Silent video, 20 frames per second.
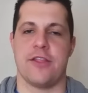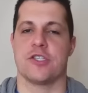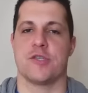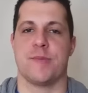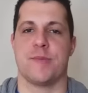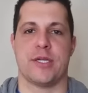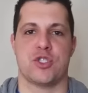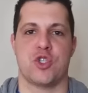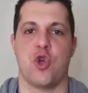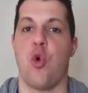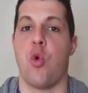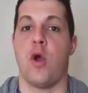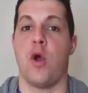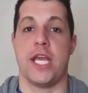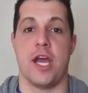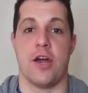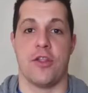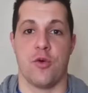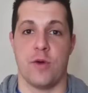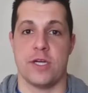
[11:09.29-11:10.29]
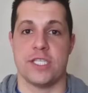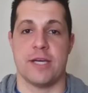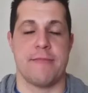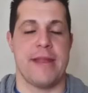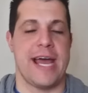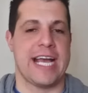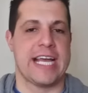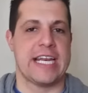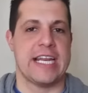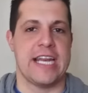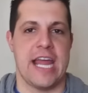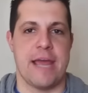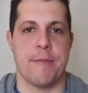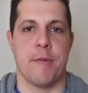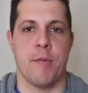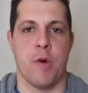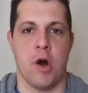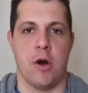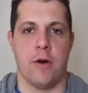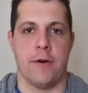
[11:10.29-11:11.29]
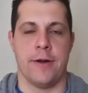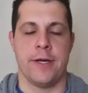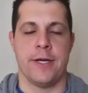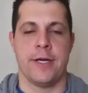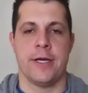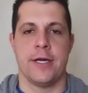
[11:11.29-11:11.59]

There's about 20 other ones. I'm not going to name them all.